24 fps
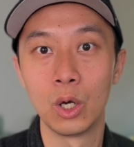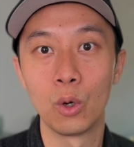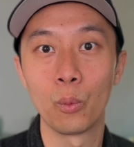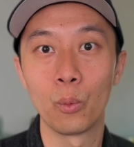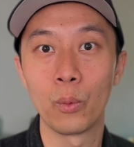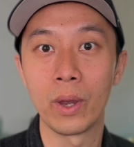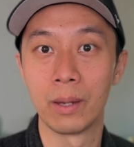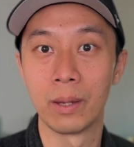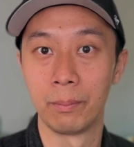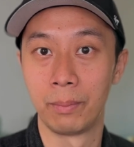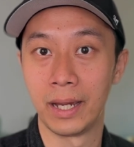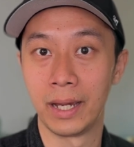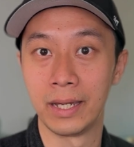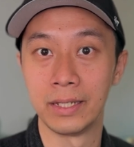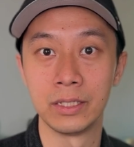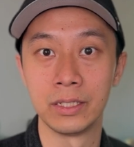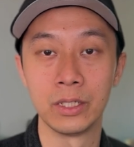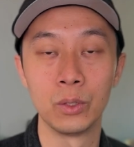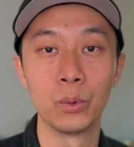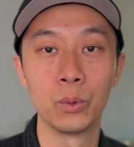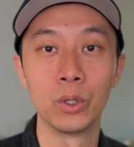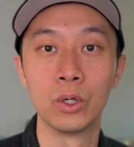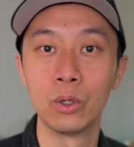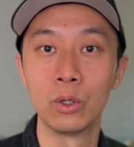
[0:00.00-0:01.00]
whereby they
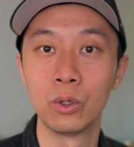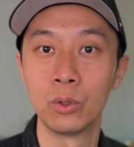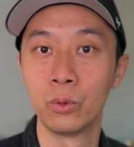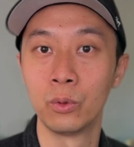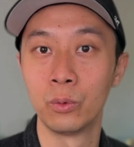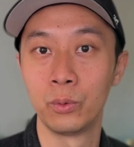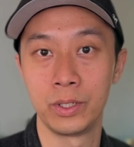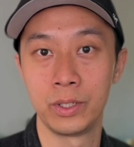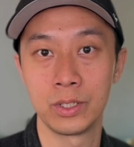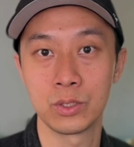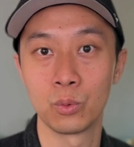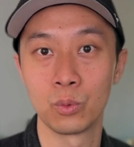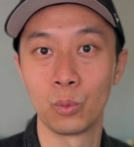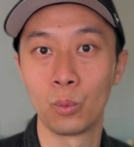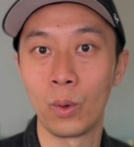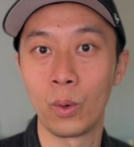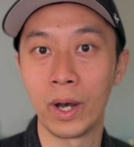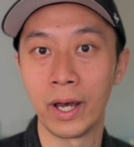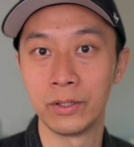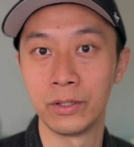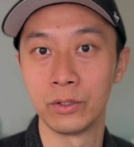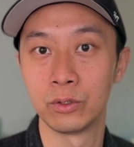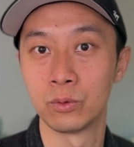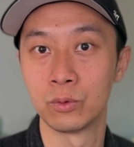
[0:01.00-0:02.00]
will always
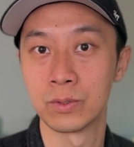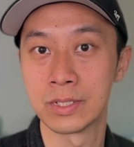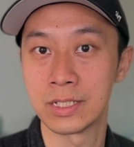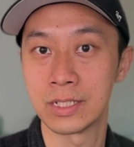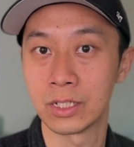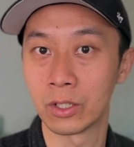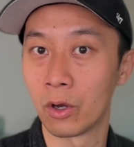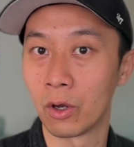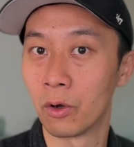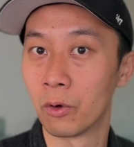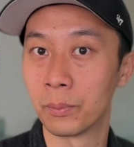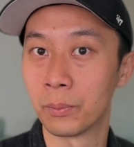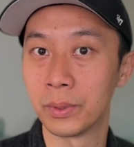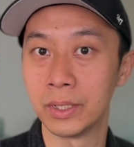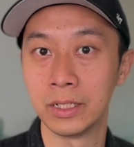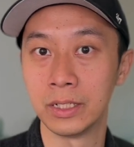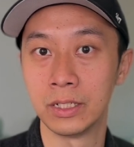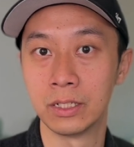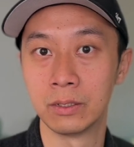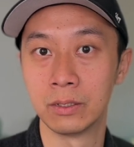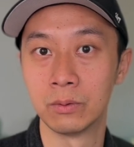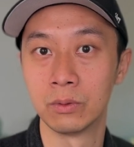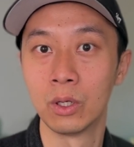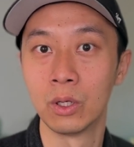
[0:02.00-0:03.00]
want to seek your
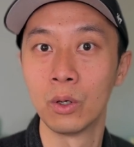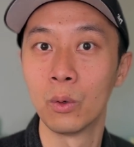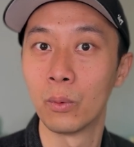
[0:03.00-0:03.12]
opinion